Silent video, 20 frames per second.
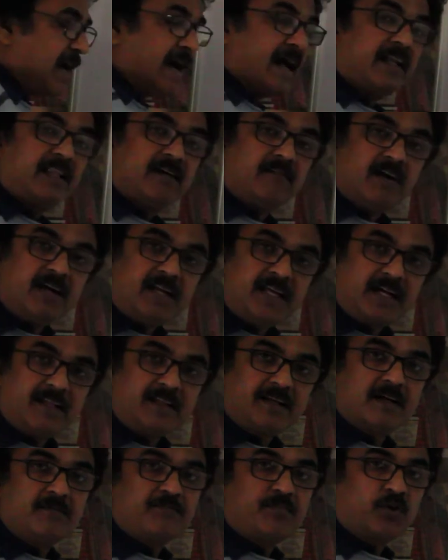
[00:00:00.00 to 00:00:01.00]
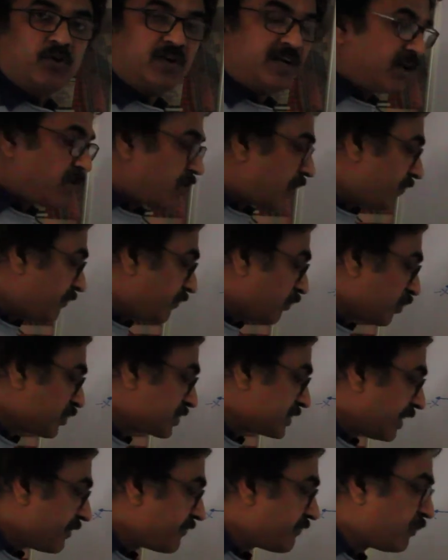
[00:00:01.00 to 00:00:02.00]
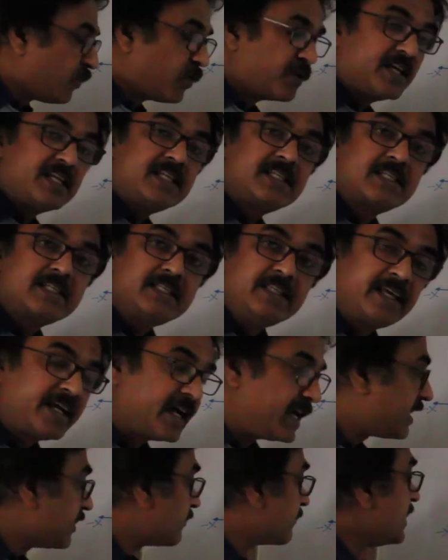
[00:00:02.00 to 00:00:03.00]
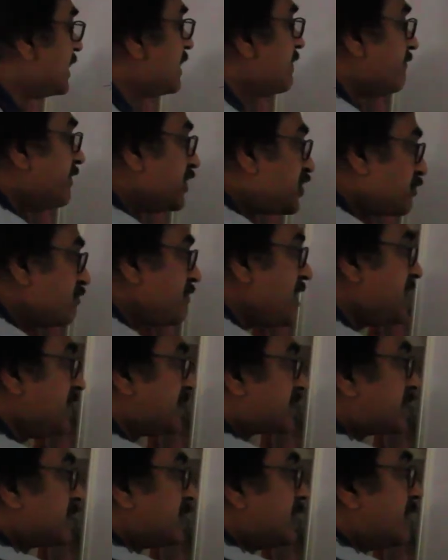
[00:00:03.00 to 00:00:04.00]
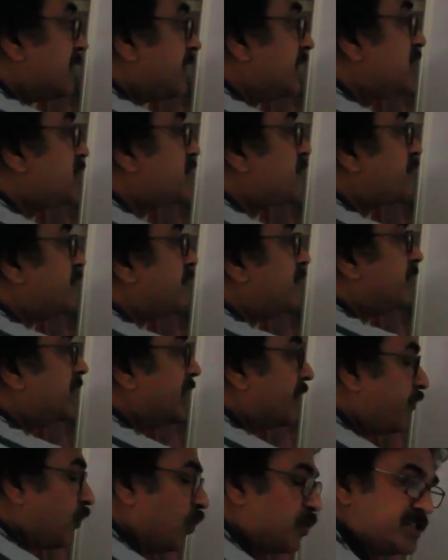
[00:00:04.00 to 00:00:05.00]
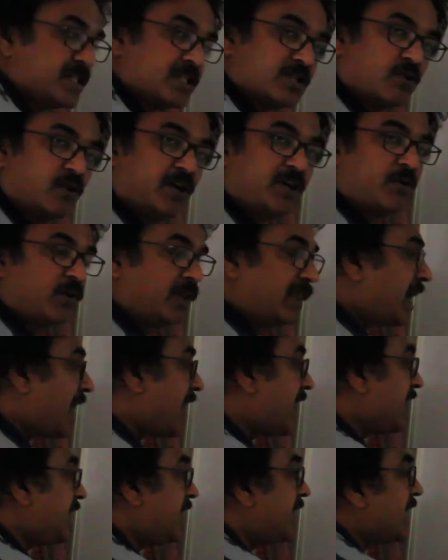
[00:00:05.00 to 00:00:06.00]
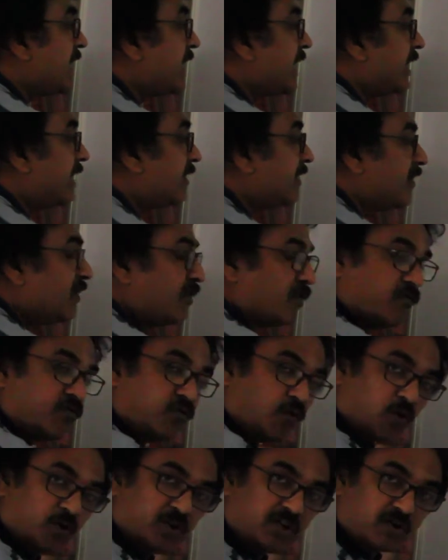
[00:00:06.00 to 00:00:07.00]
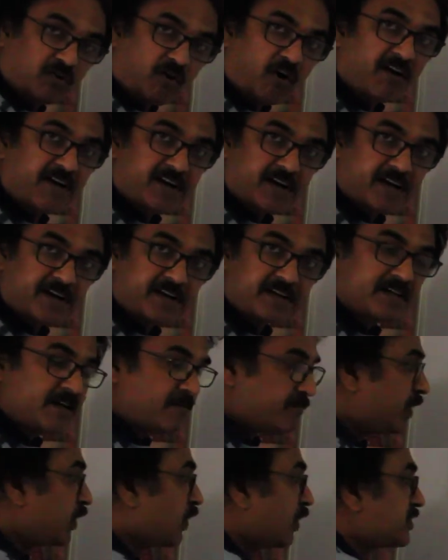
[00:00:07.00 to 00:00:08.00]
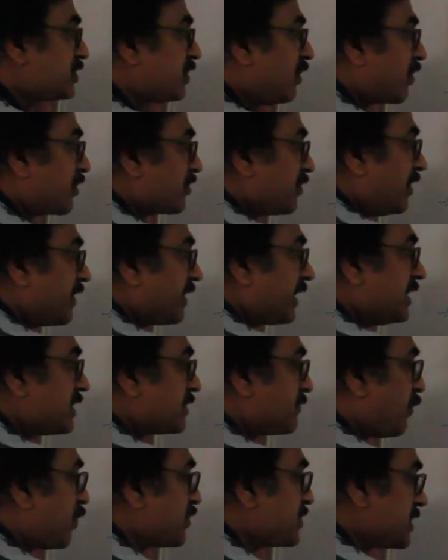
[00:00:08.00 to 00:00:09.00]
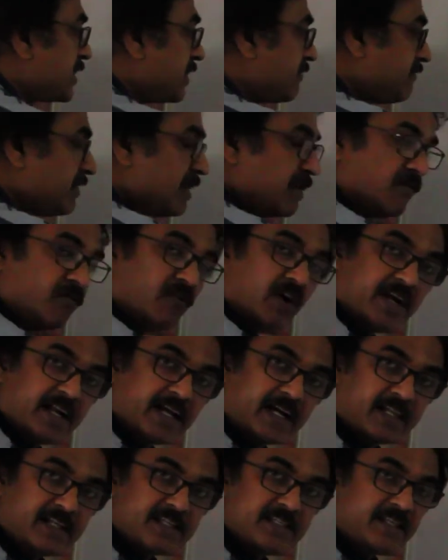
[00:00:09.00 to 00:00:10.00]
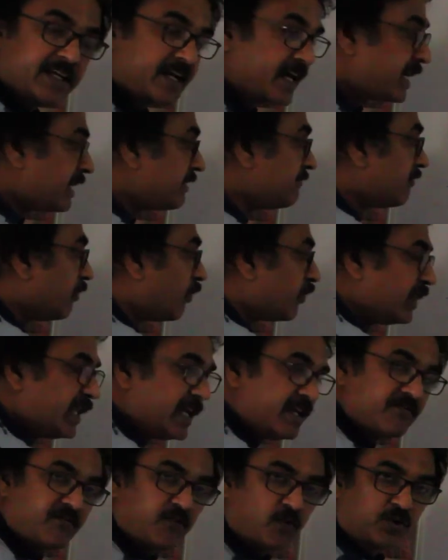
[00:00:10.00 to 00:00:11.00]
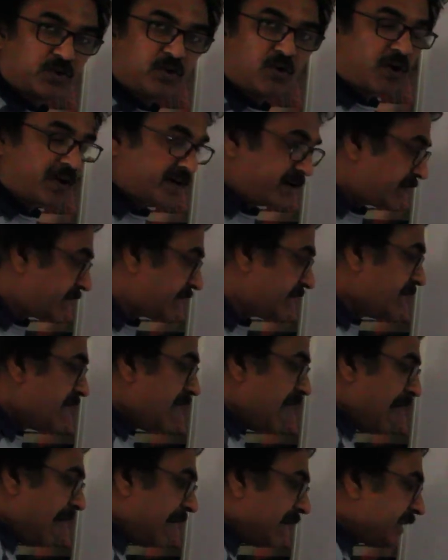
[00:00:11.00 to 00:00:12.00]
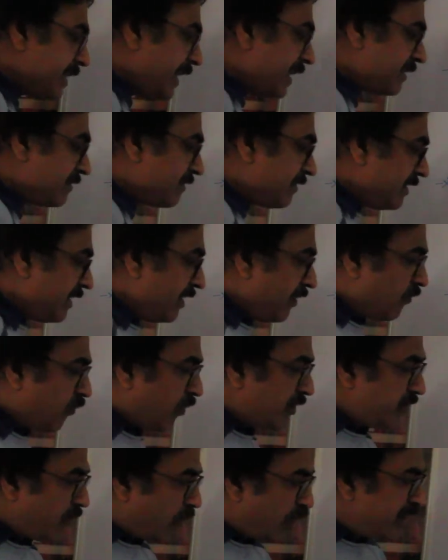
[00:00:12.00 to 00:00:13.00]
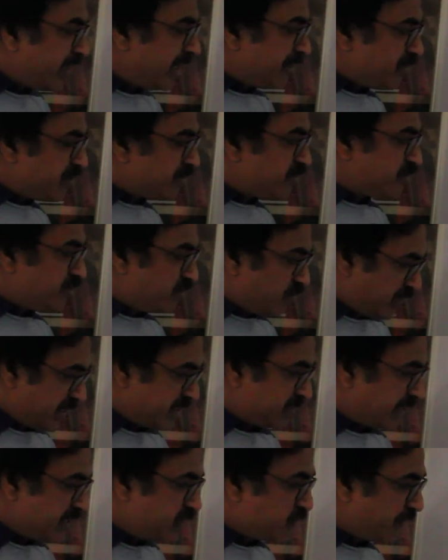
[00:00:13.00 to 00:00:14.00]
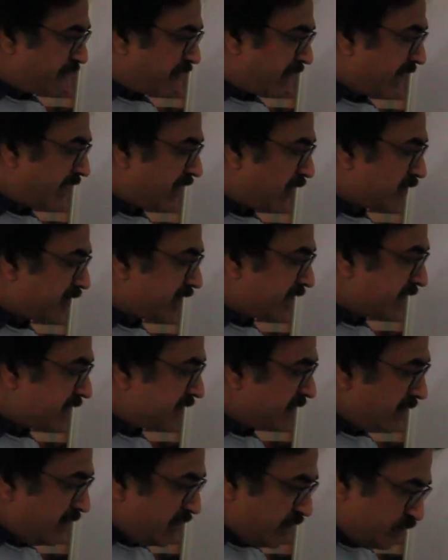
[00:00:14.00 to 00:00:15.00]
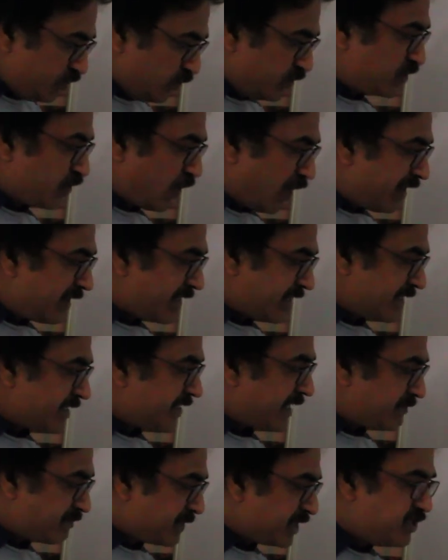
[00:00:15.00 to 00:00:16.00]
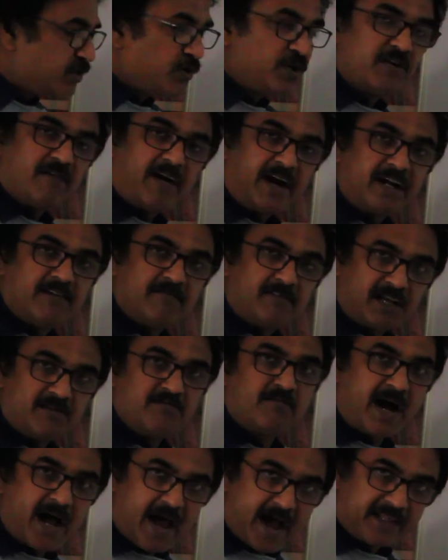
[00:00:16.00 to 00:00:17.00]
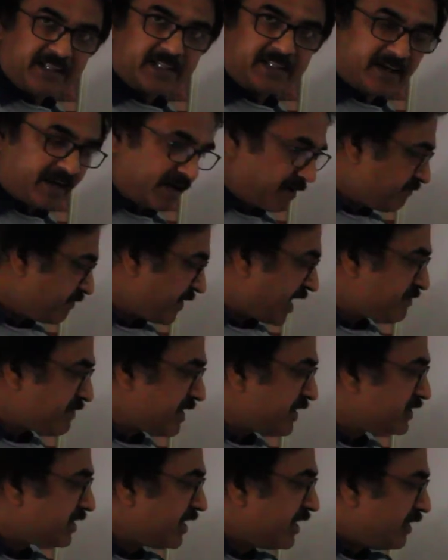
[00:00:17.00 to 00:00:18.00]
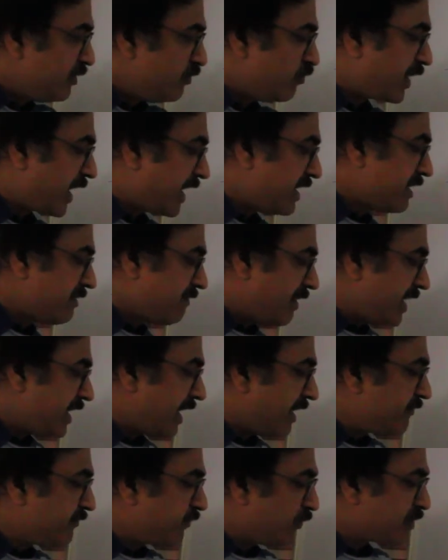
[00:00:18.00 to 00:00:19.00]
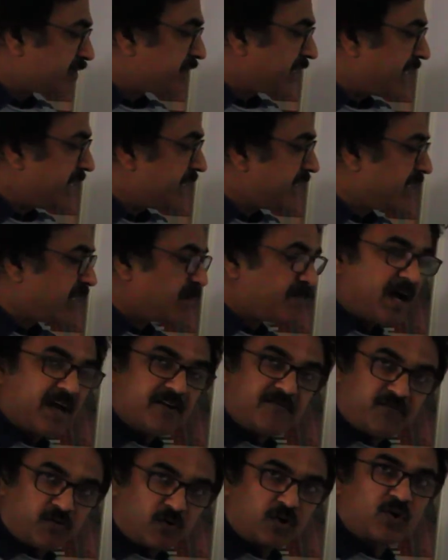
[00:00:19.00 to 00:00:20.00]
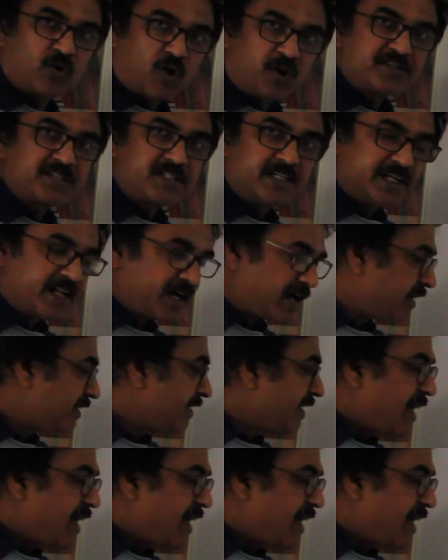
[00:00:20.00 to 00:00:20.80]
and the vertical component of force F4 is negative, which means the force is going to lie in fourth quadrant, because horizontal is positive, vertical is negative, only in fourth quadrant. And then all that you have to do is, once you find out this, you solve this. That means you divide one by another. That means you can divide F4 sin theta by F4 cos theta,